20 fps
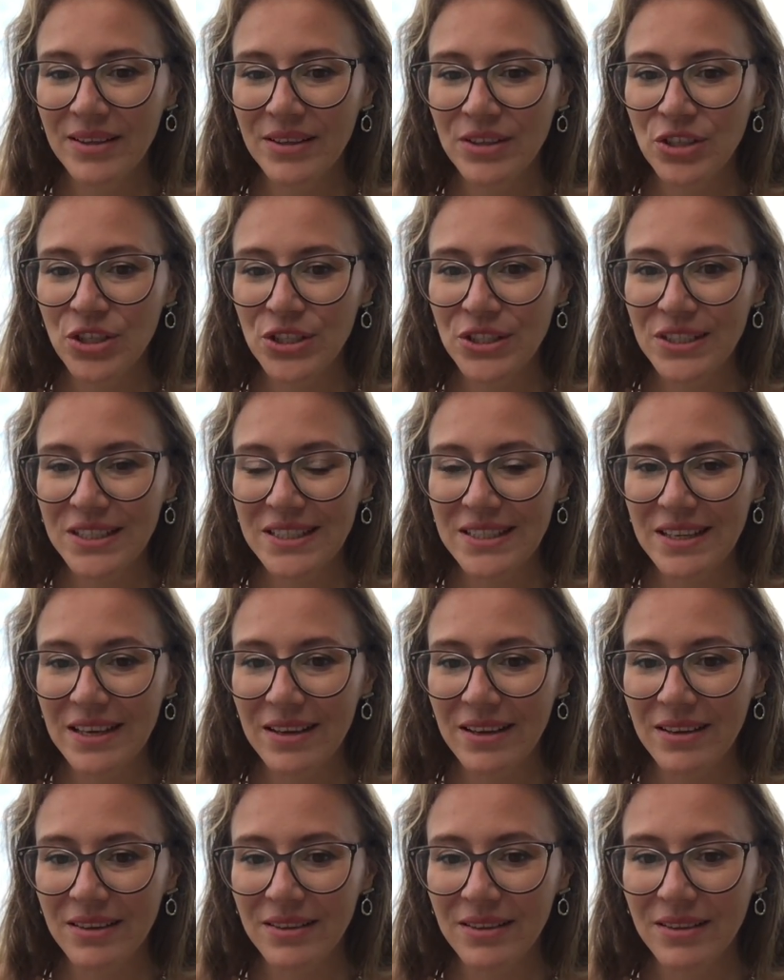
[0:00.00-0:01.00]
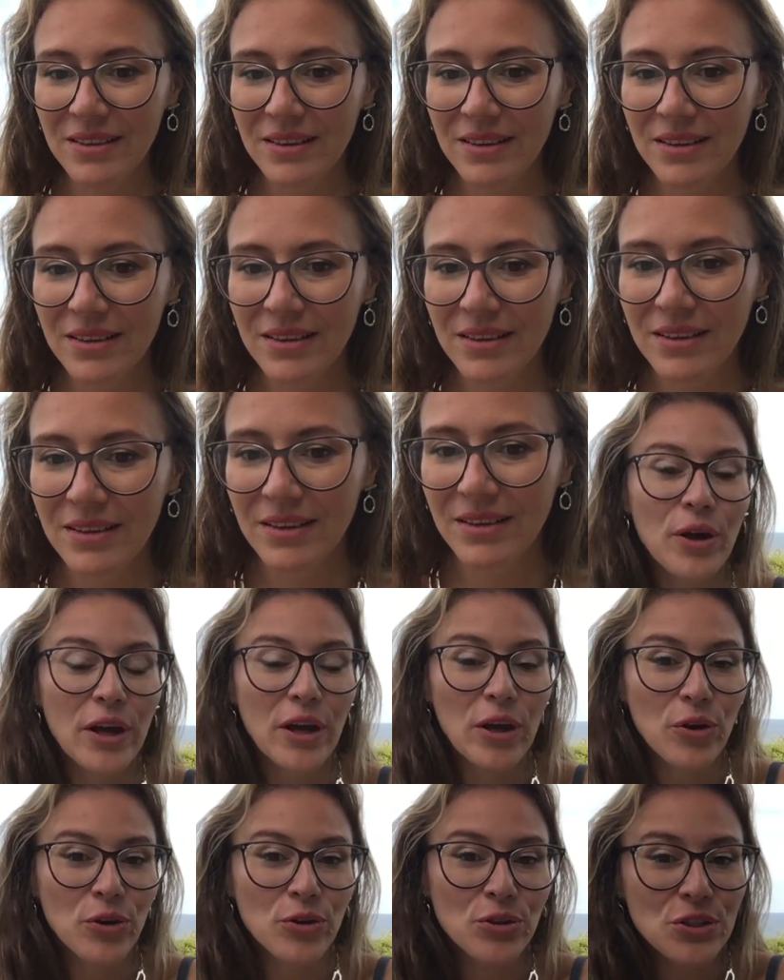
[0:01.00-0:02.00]
just a second.
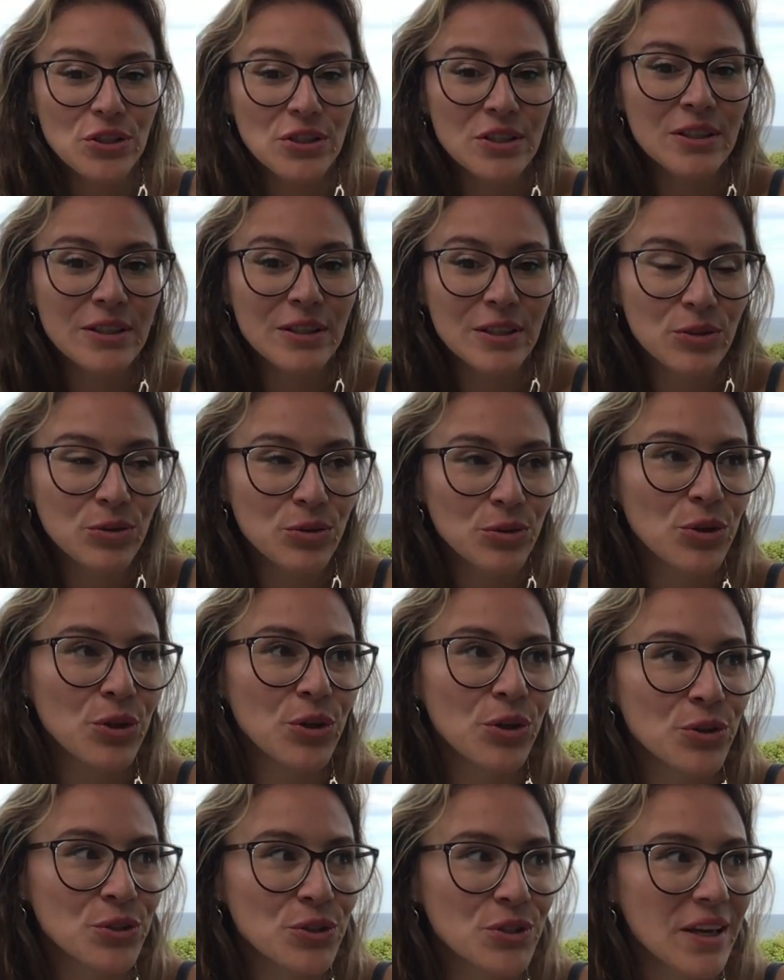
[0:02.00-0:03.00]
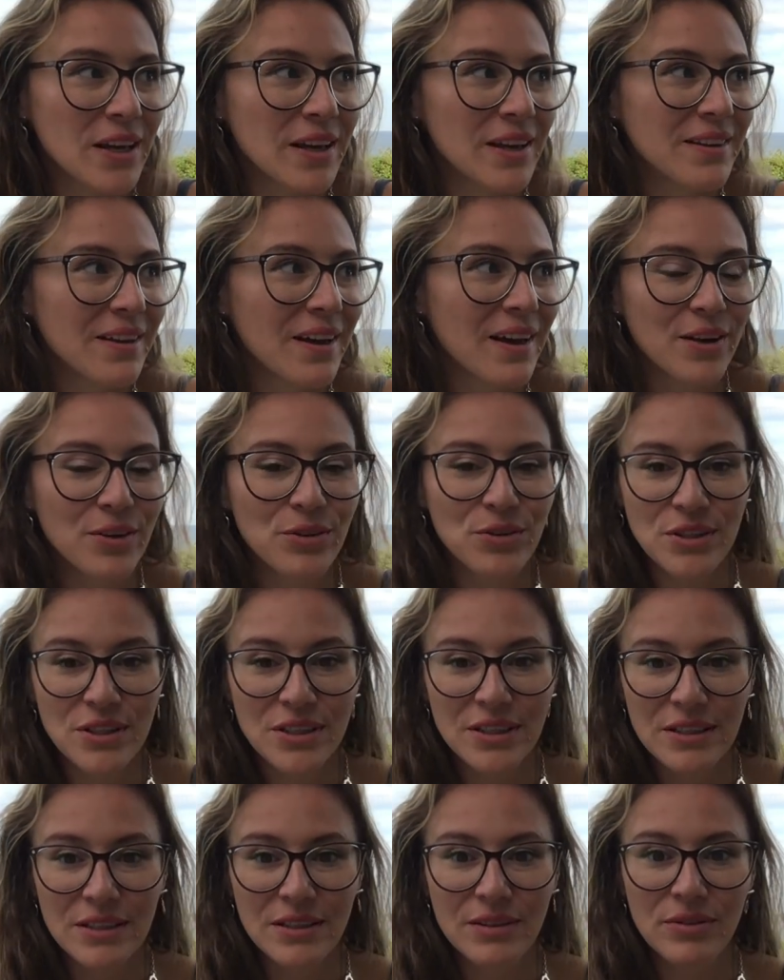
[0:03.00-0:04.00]
Constantly do those 8th house
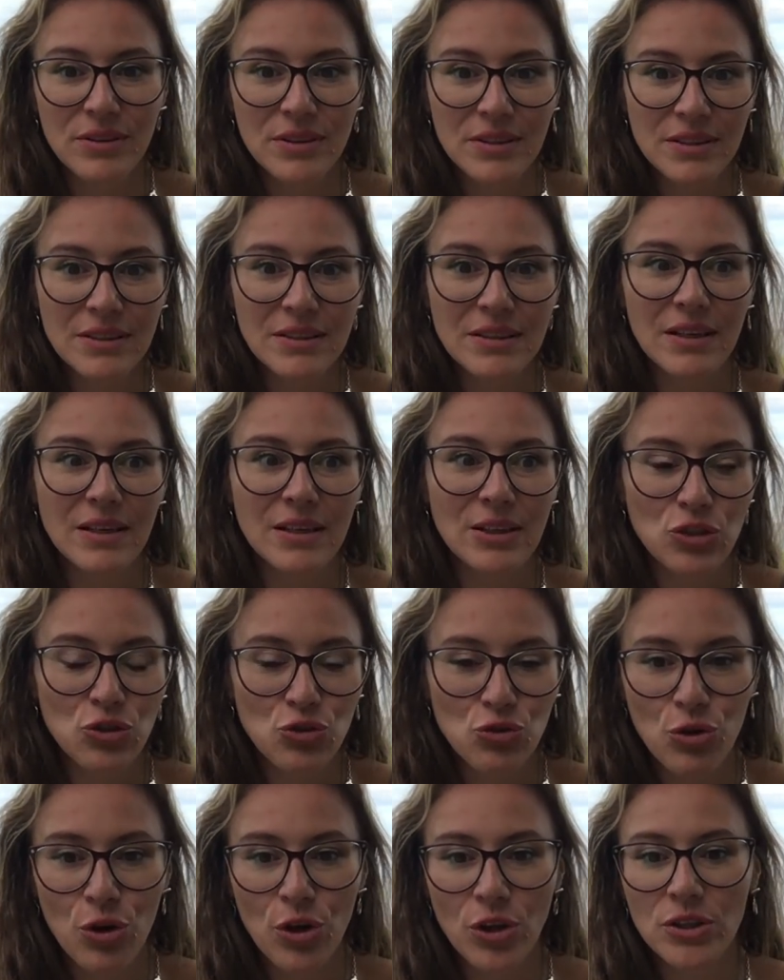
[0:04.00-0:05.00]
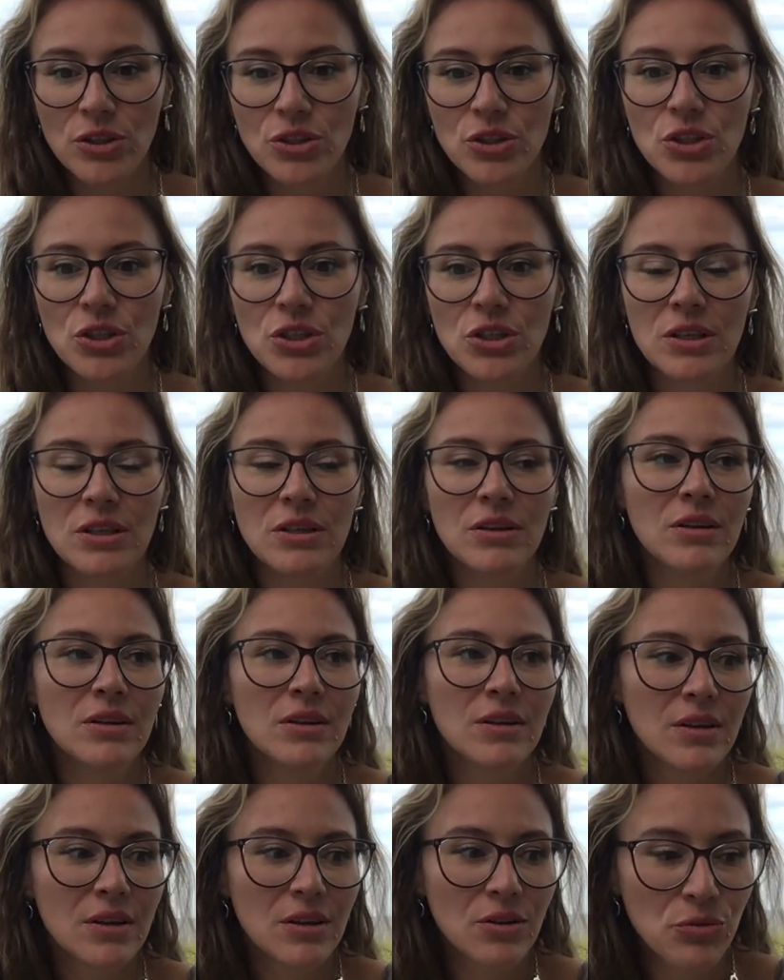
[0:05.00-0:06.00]
activities, like astrology,
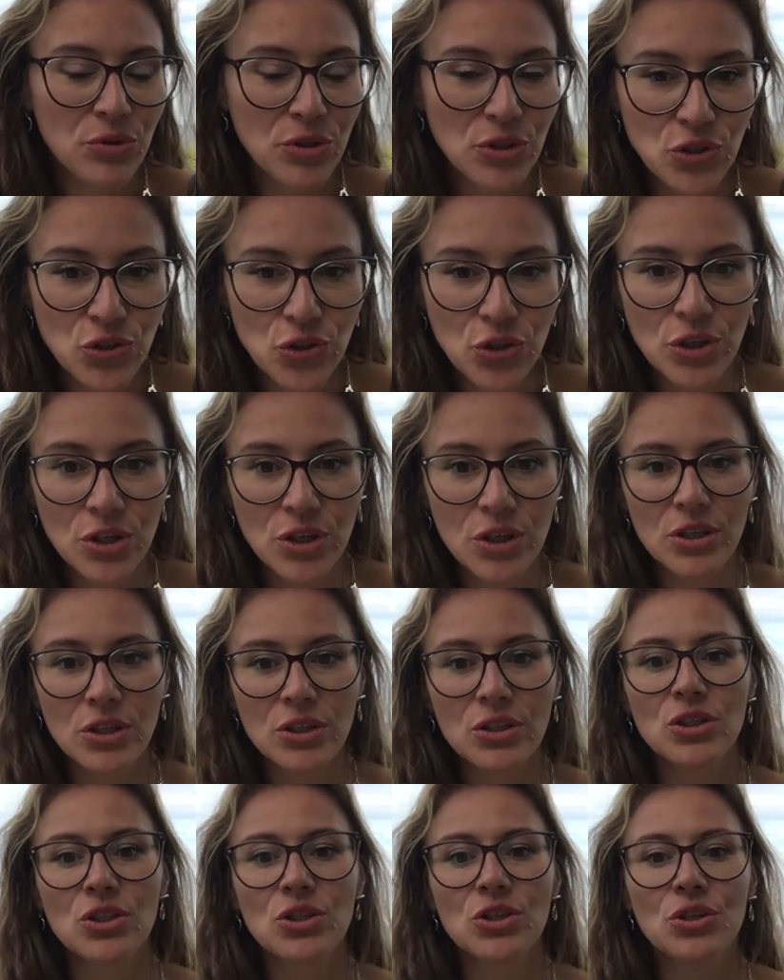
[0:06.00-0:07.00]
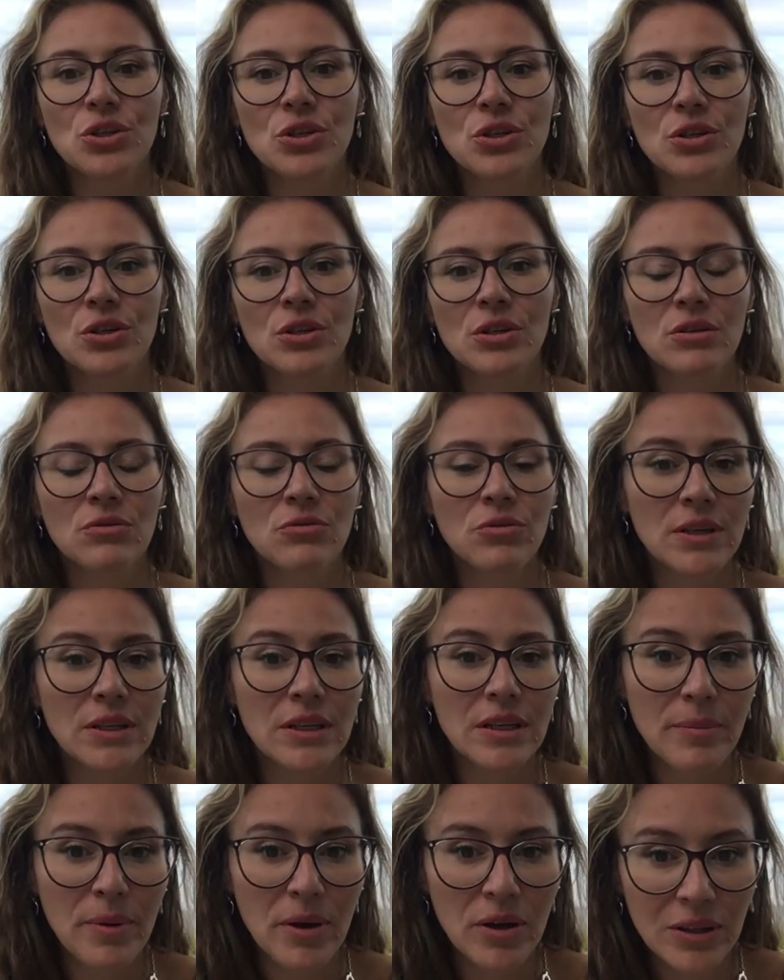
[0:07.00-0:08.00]
research,
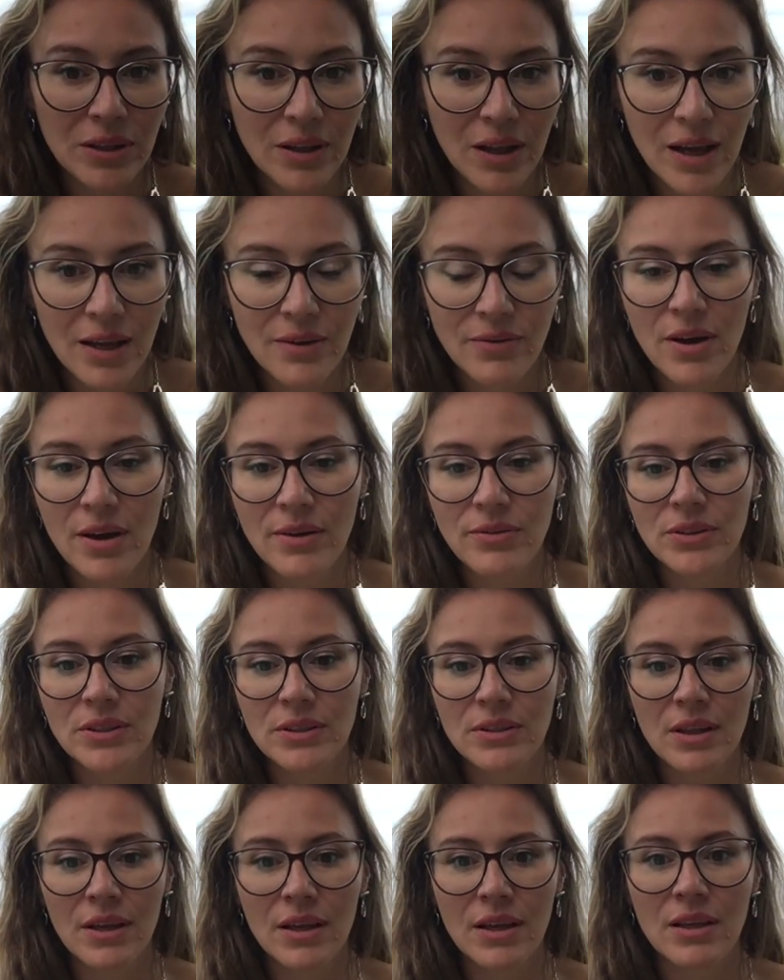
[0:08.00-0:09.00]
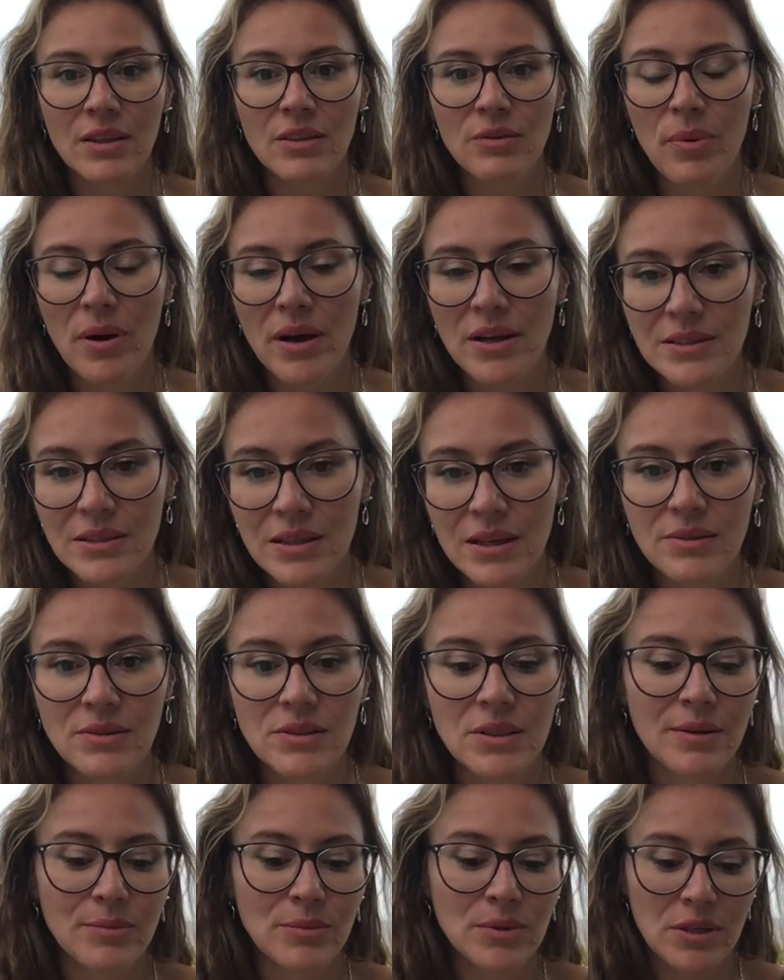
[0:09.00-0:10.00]
reading about life after death, past
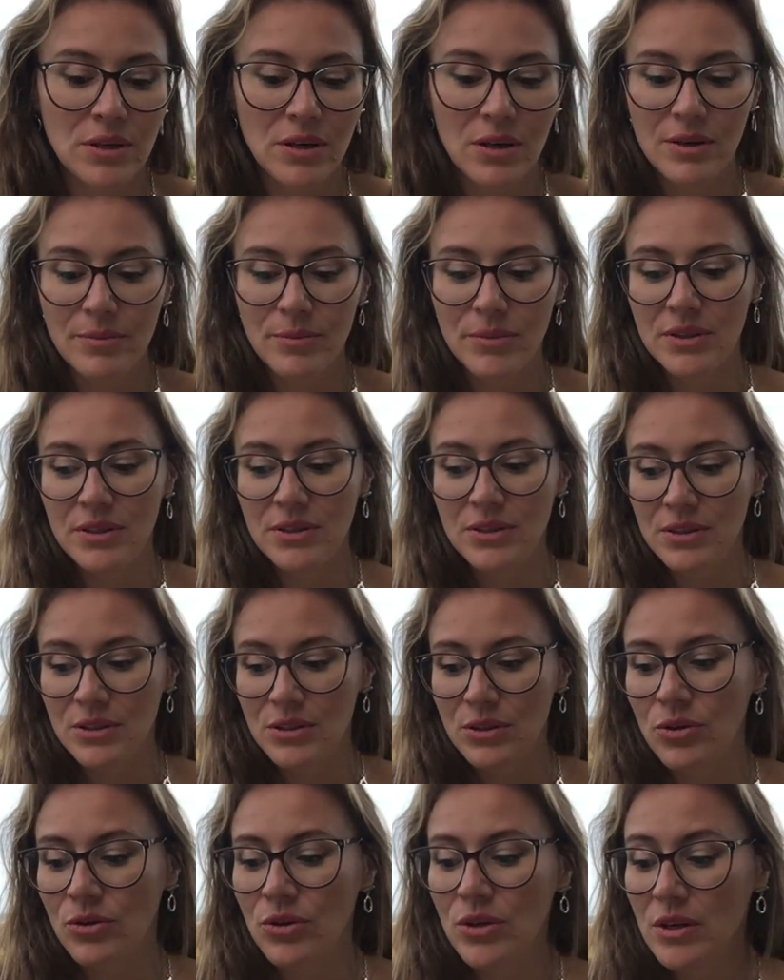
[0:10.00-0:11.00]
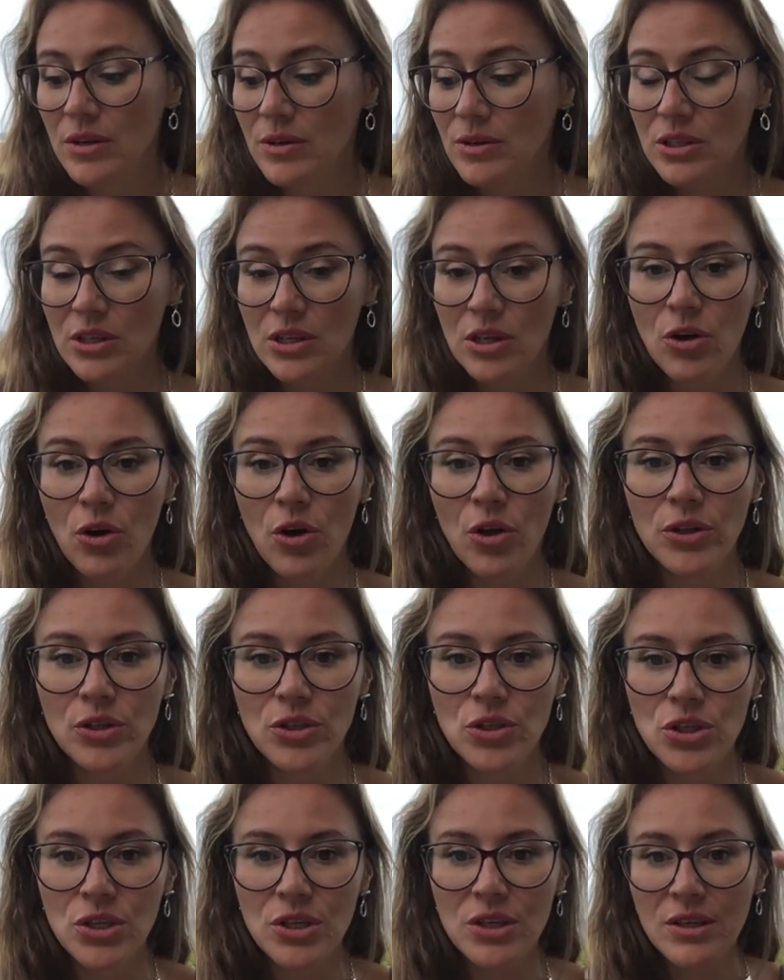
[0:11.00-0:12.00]
lifetimes, karma. This is all
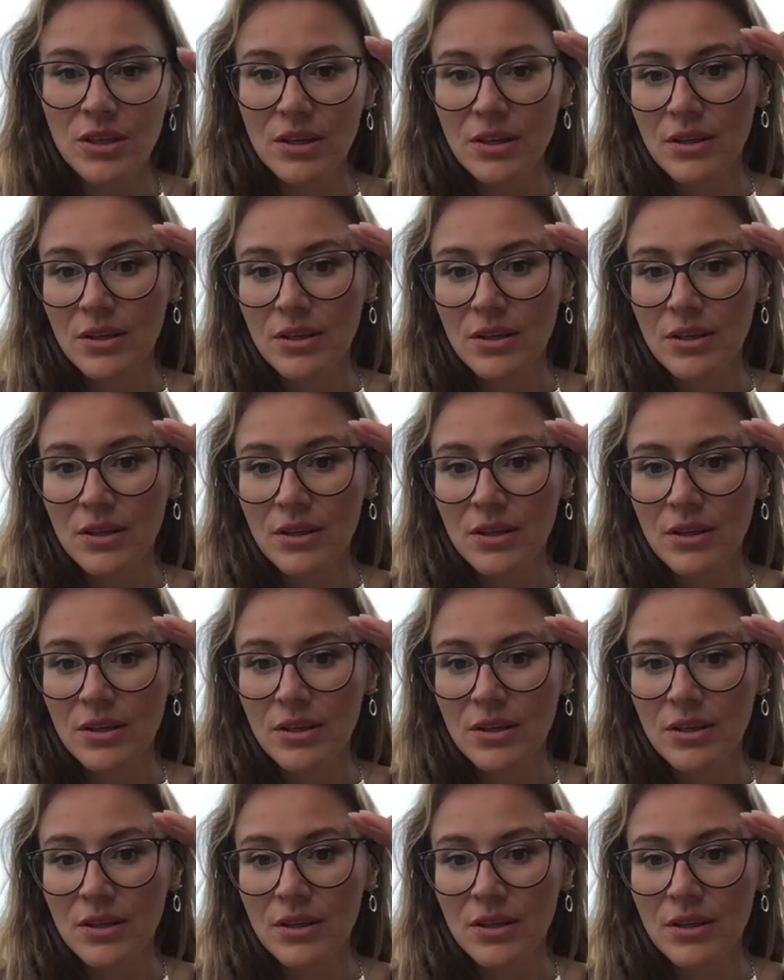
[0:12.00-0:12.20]
psychology.